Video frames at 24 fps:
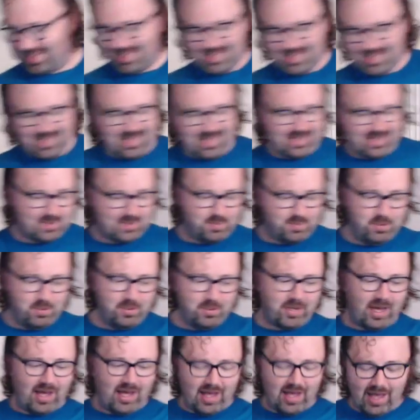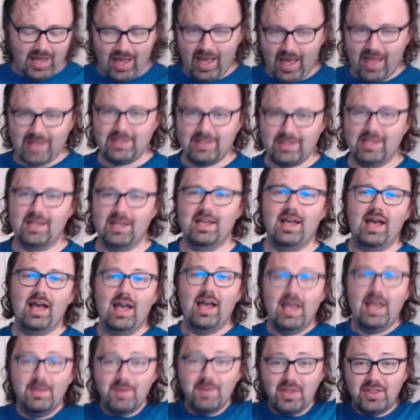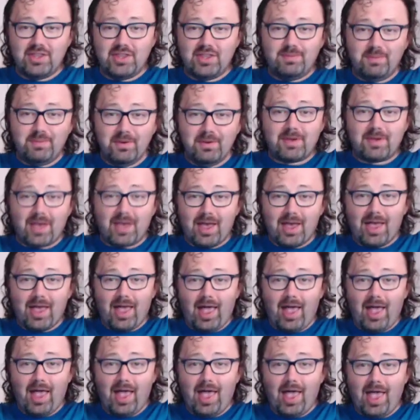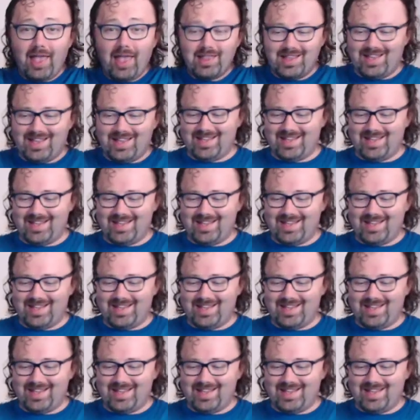It's Spokane! I'm in Spokane!